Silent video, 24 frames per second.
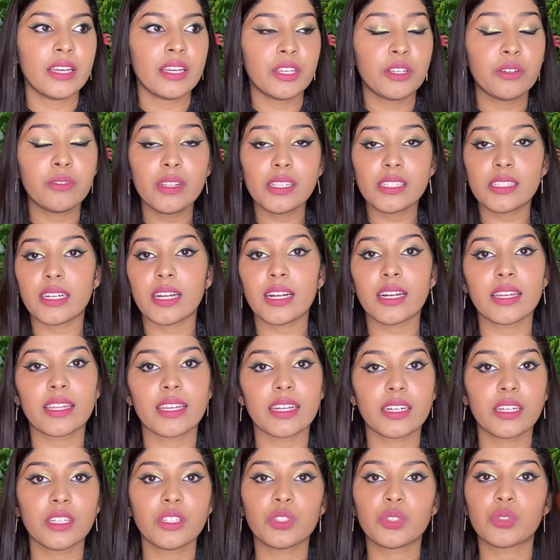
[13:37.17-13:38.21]
you will start
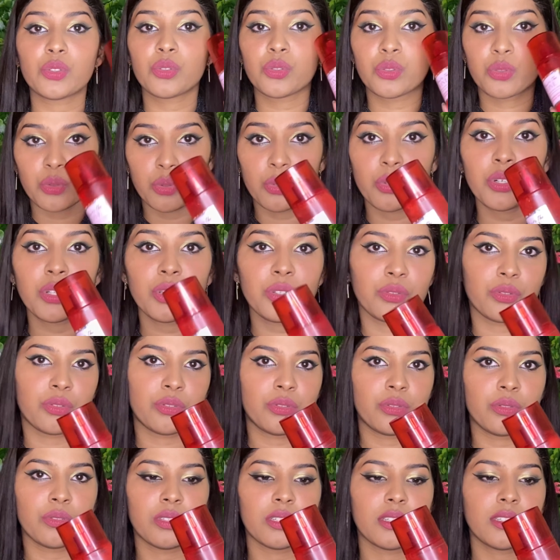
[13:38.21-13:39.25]
getting so used
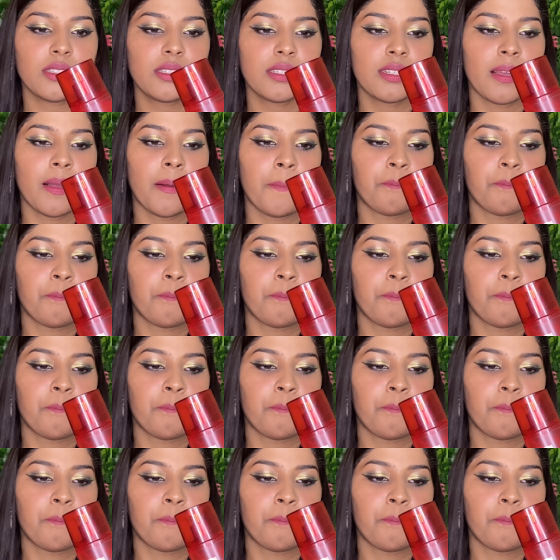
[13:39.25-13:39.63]
to this